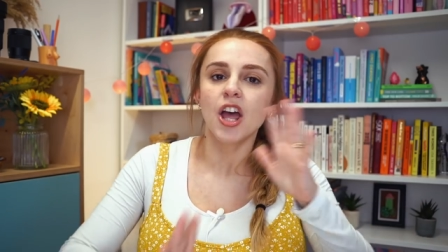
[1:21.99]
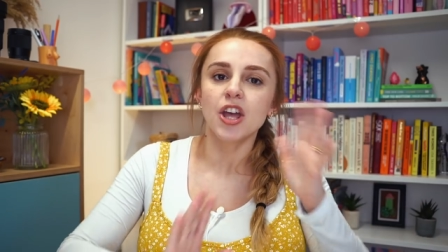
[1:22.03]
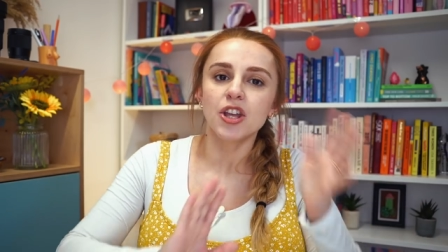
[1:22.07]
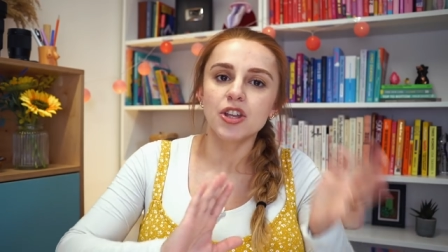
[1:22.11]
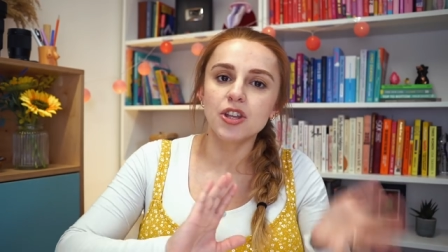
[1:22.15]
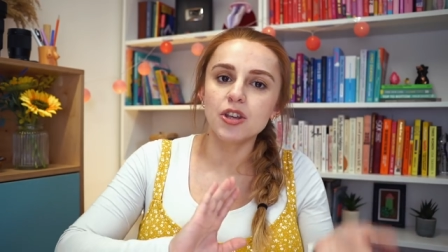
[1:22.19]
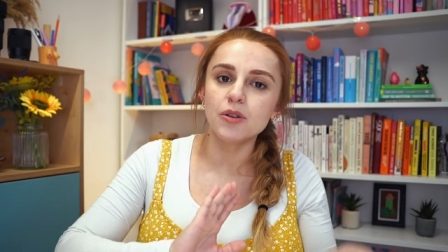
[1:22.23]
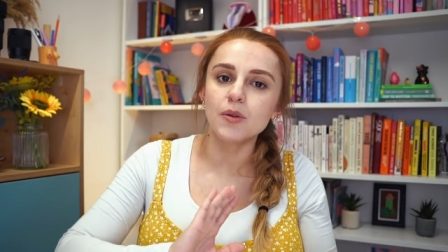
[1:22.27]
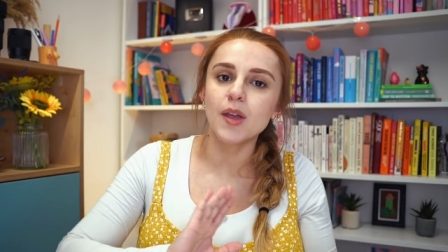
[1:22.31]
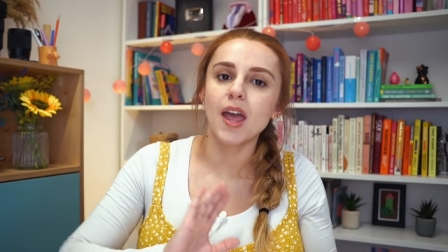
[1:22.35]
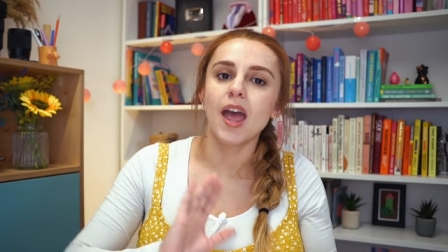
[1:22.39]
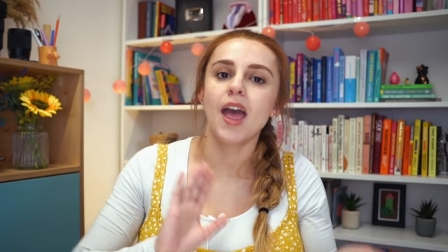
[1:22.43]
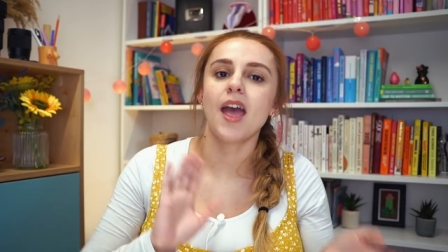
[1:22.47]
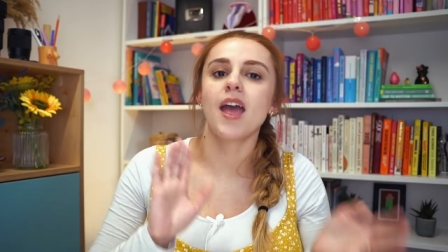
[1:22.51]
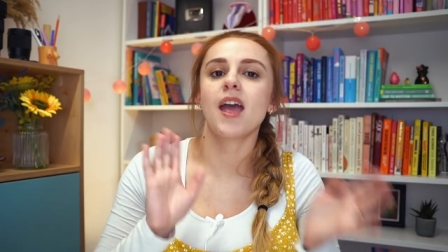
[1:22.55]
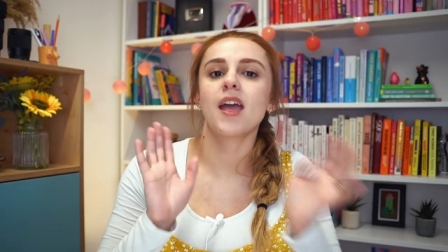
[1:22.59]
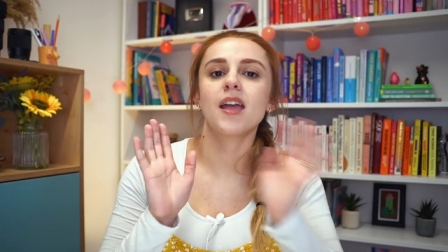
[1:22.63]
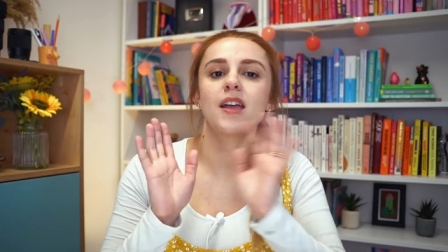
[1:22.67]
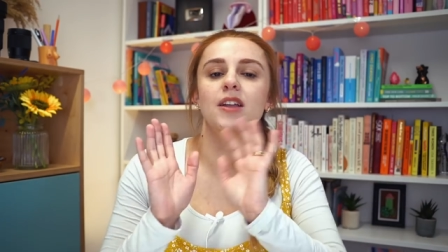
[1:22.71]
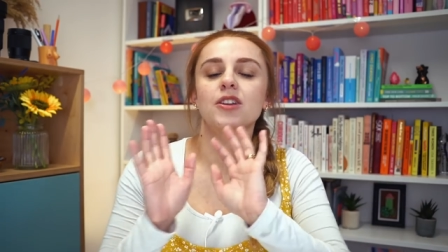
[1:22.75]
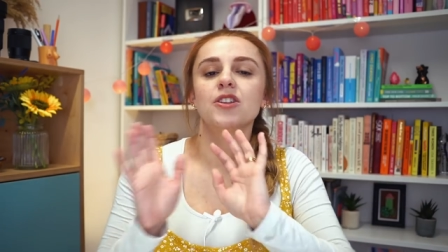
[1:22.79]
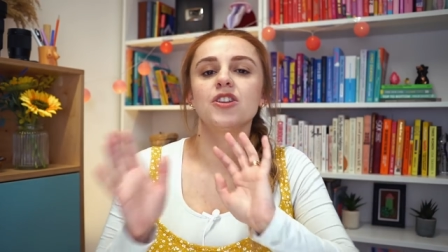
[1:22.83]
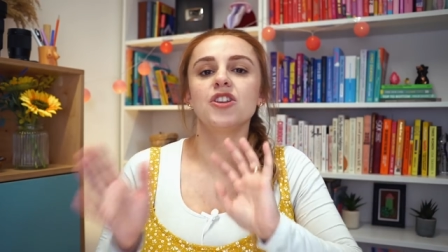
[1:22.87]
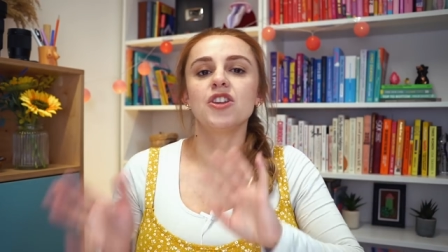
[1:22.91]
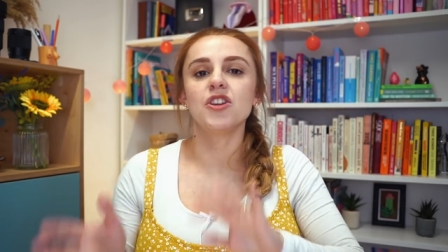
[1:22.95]
U K
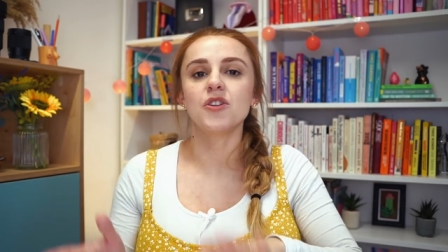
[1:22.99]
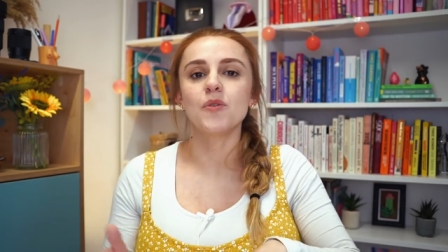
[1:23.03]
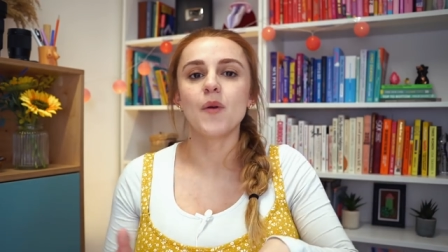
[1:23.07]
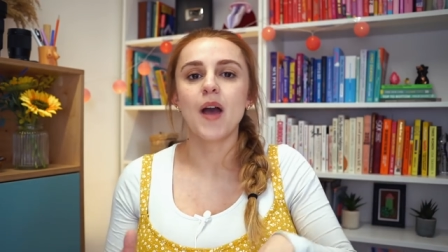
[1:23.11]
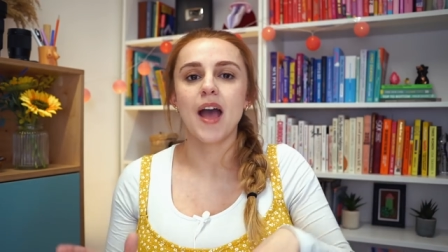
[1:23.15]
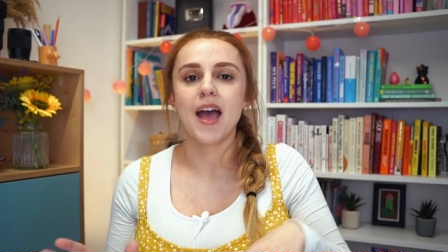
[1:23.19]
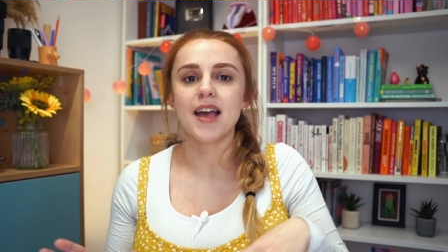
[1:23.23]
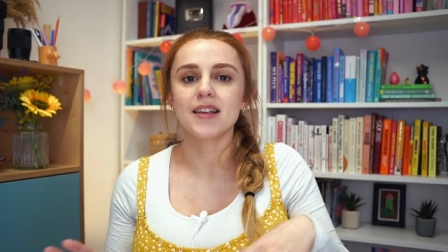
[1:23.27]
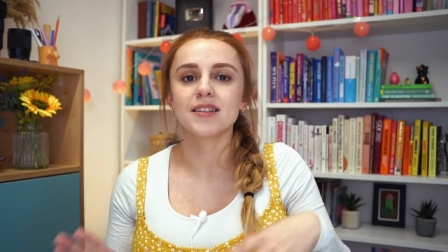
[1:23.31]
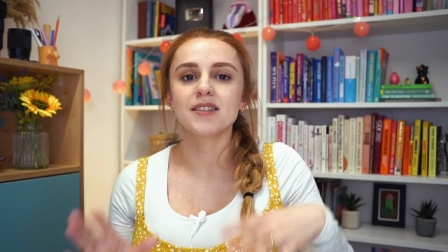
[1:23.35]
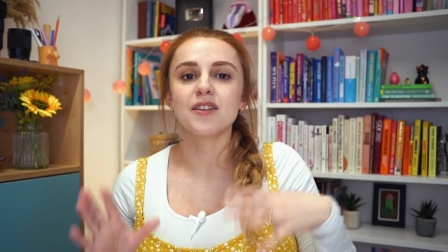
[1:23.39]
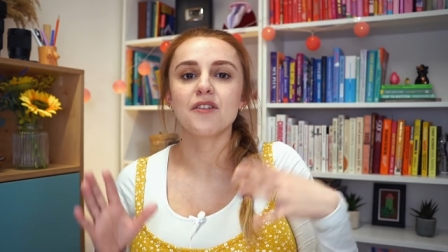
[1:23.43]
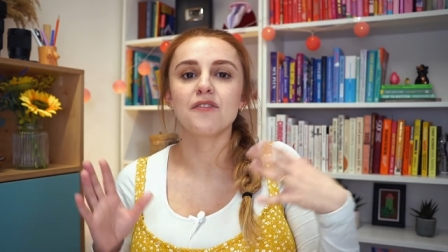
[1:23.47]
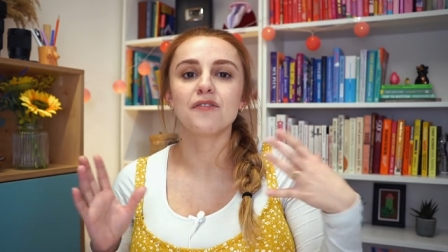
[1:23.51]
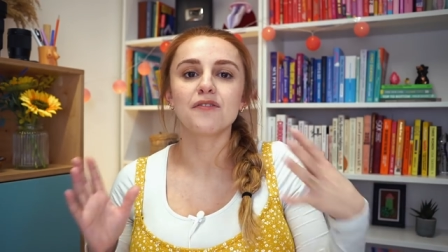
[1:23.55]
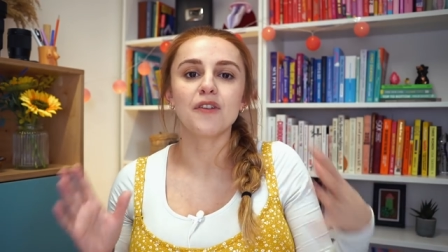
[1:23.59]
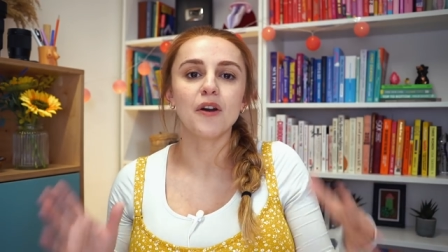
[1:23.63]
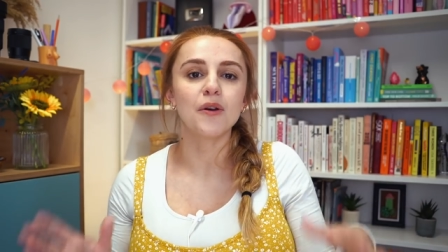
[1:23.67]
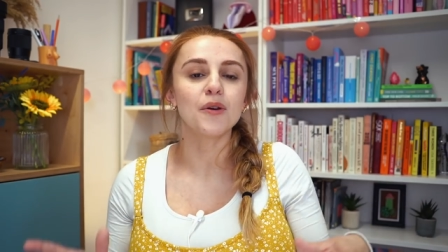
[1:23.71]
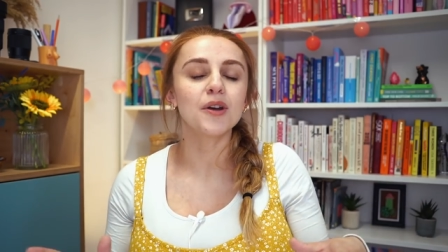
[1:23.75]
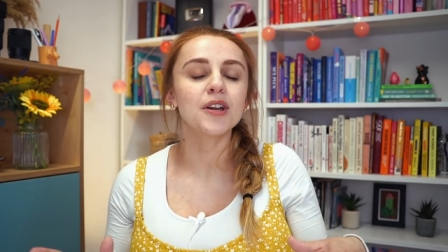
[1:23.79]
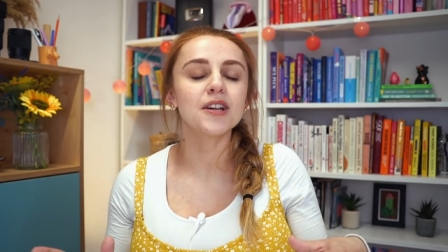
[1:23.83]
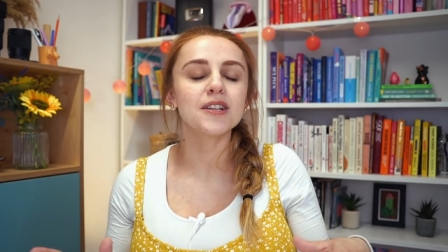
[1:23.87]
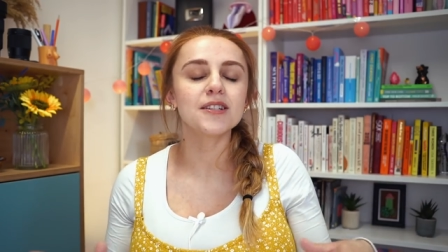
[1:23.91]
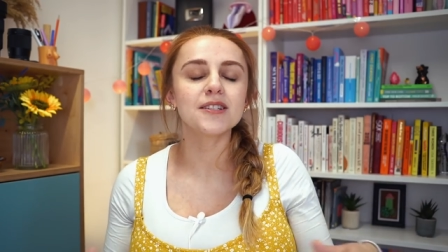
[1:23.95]
and U S
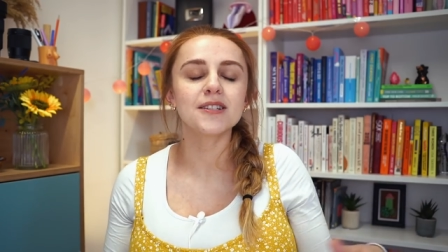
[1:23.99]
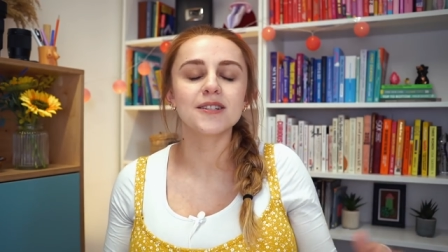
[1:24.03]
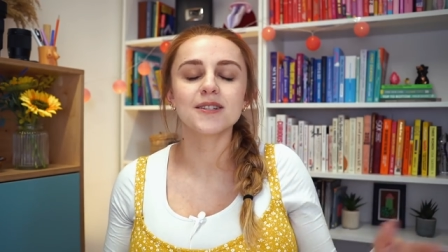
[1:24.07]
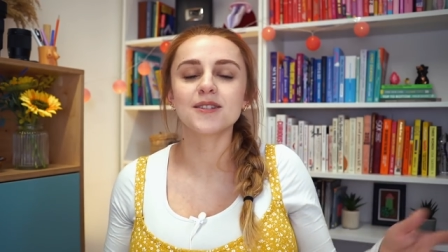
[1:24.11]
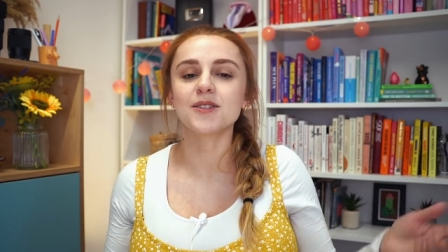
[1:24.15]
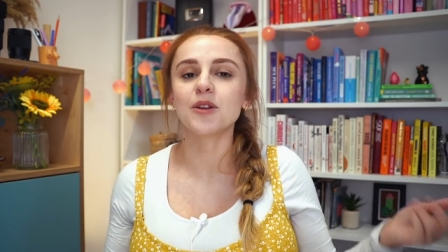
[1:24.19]
focused,